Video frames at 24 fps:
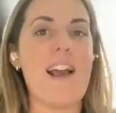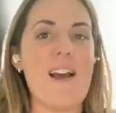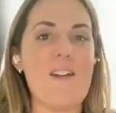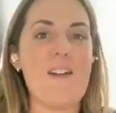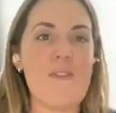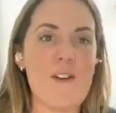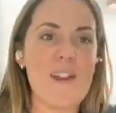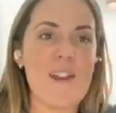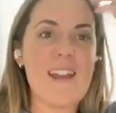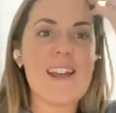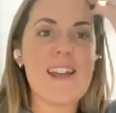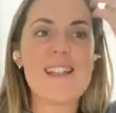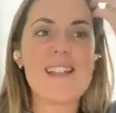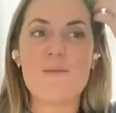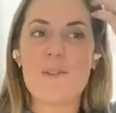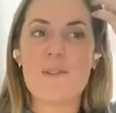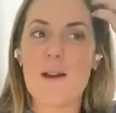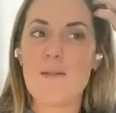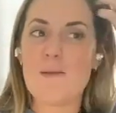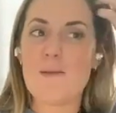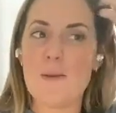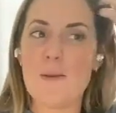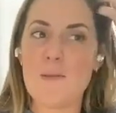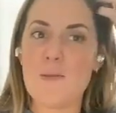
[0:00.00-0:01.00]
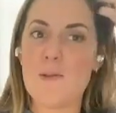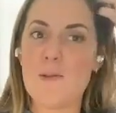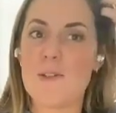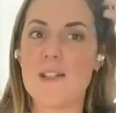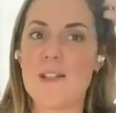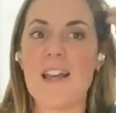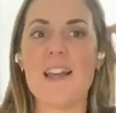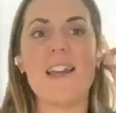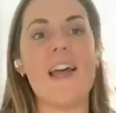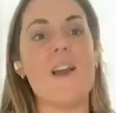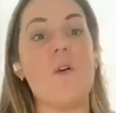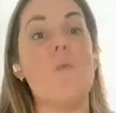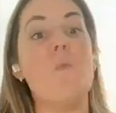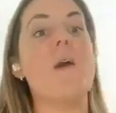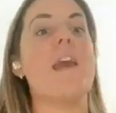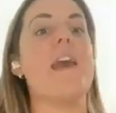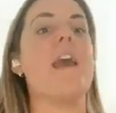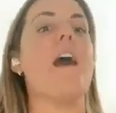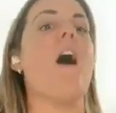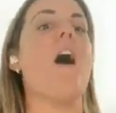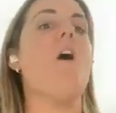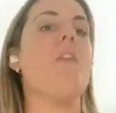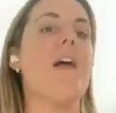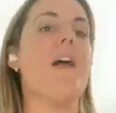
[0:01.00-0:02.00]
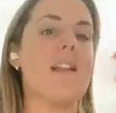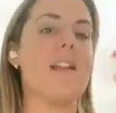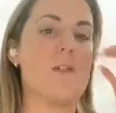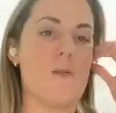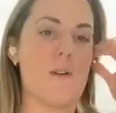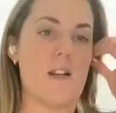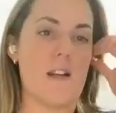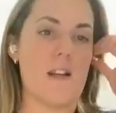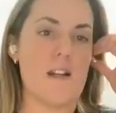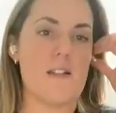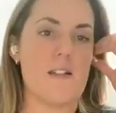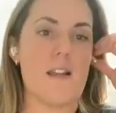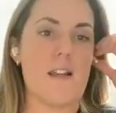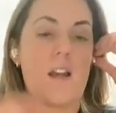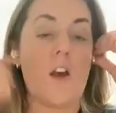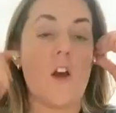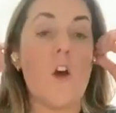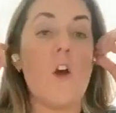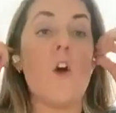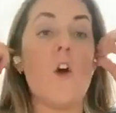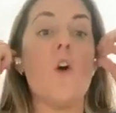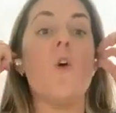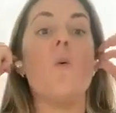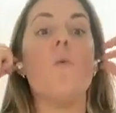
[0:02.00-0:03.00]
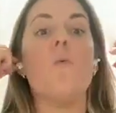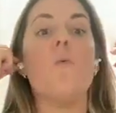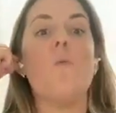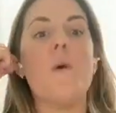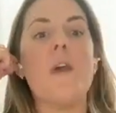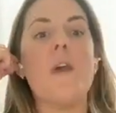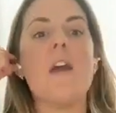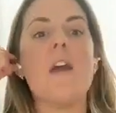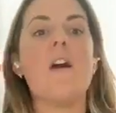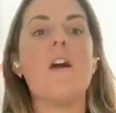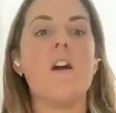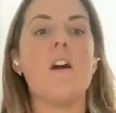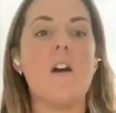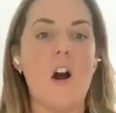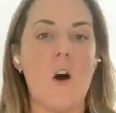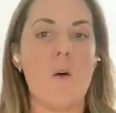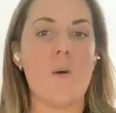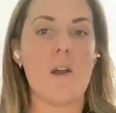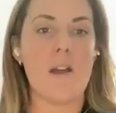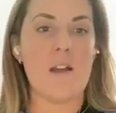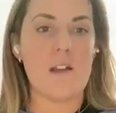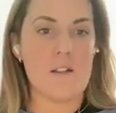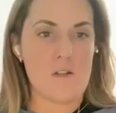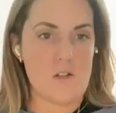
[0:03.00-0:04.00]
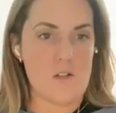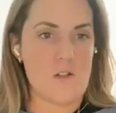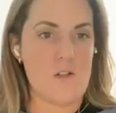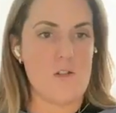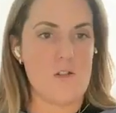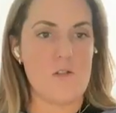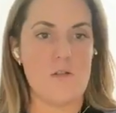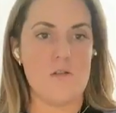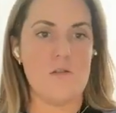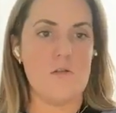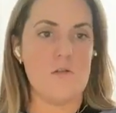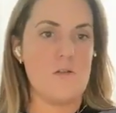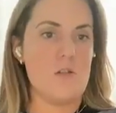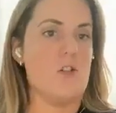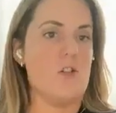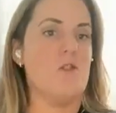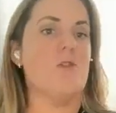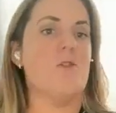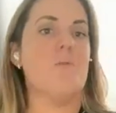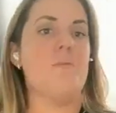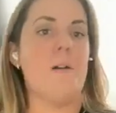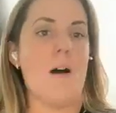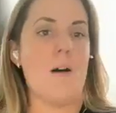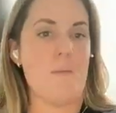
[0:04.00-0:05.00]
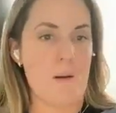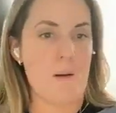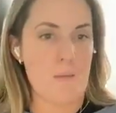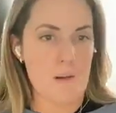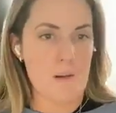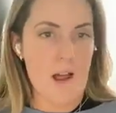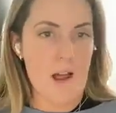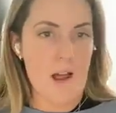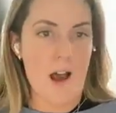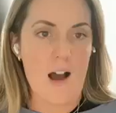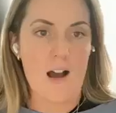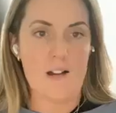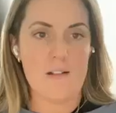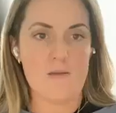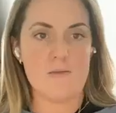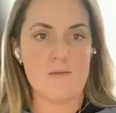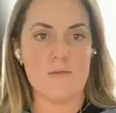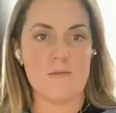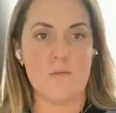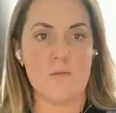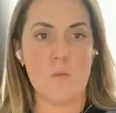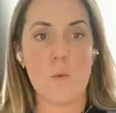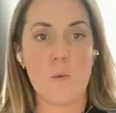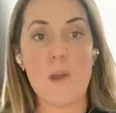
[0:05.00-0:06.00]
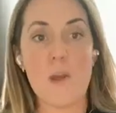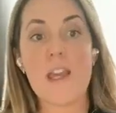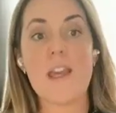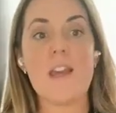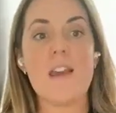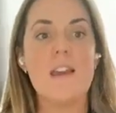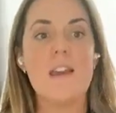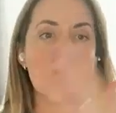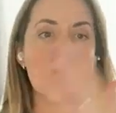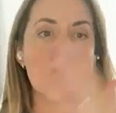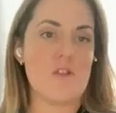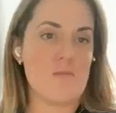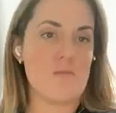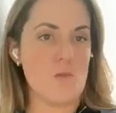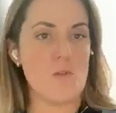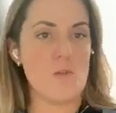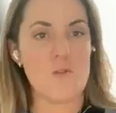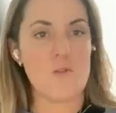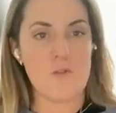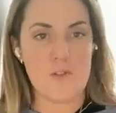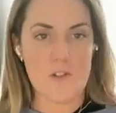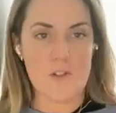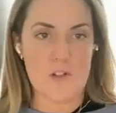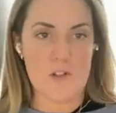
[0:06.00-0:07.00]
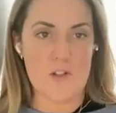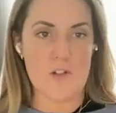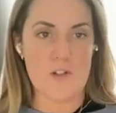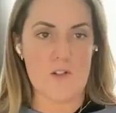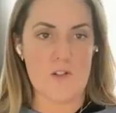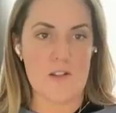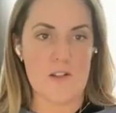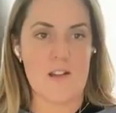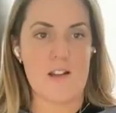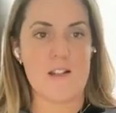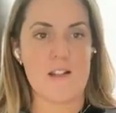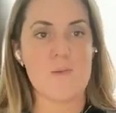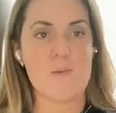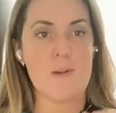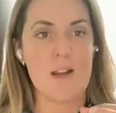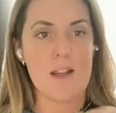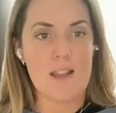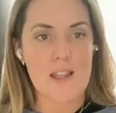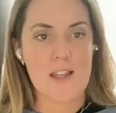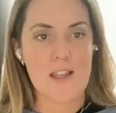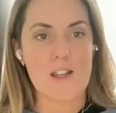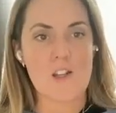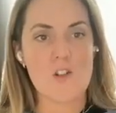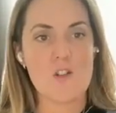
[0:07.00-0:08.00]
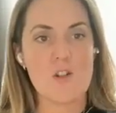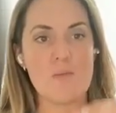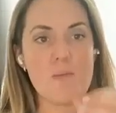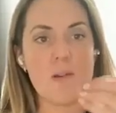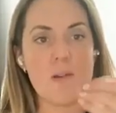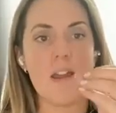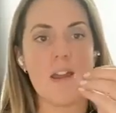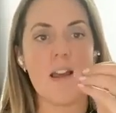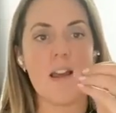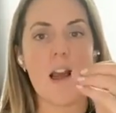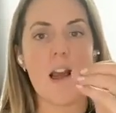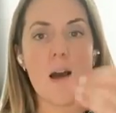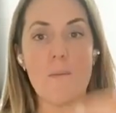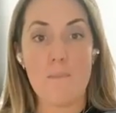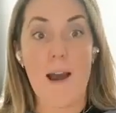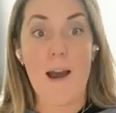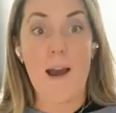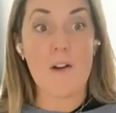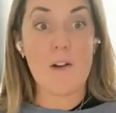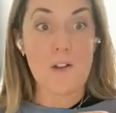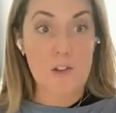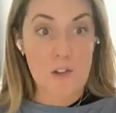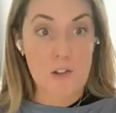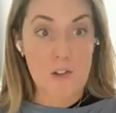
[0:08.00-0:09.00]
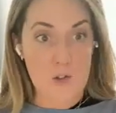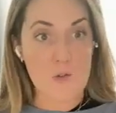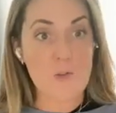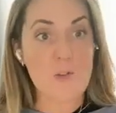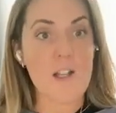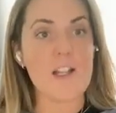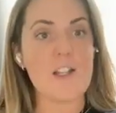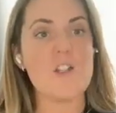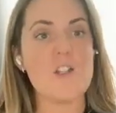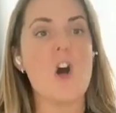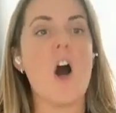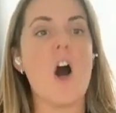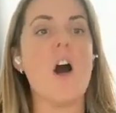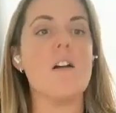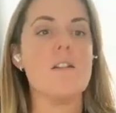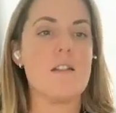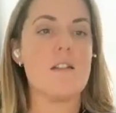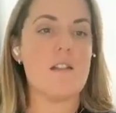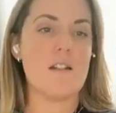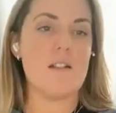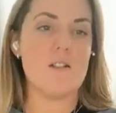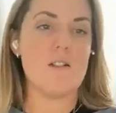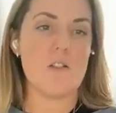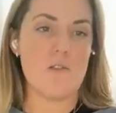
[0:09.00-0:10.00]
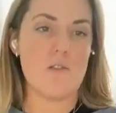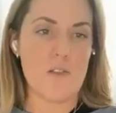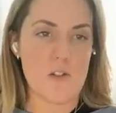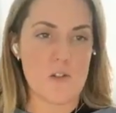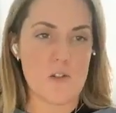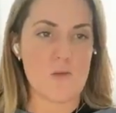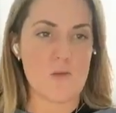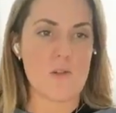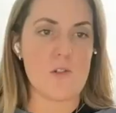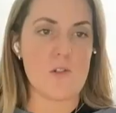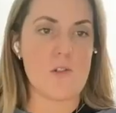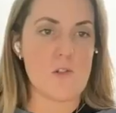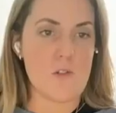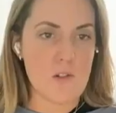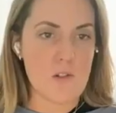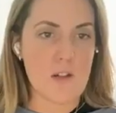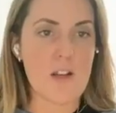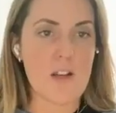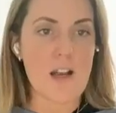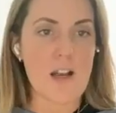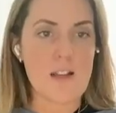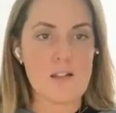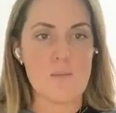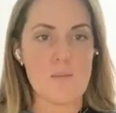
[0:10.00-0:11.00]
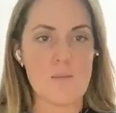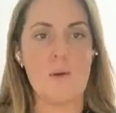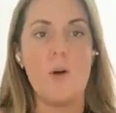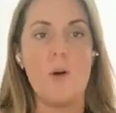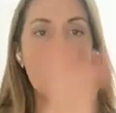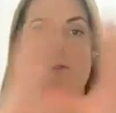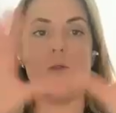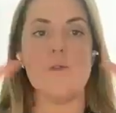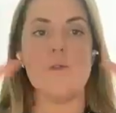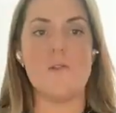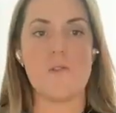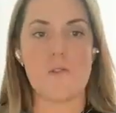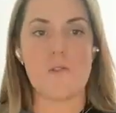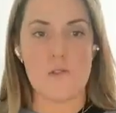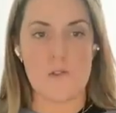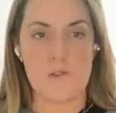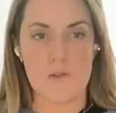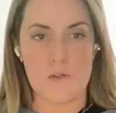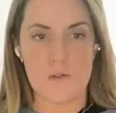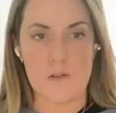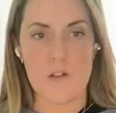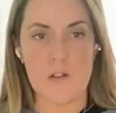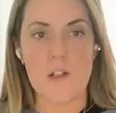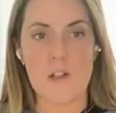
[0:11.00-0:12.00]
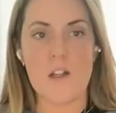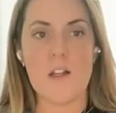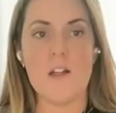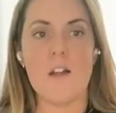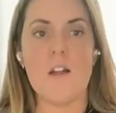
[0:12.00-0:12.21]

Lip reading: Like I feel like sometimes people say like we, oh, that's what it is. Like we are going to do blah, blah, blah. We should move into doing this, when I think it should be like about you, like talk to the individual student as opposed to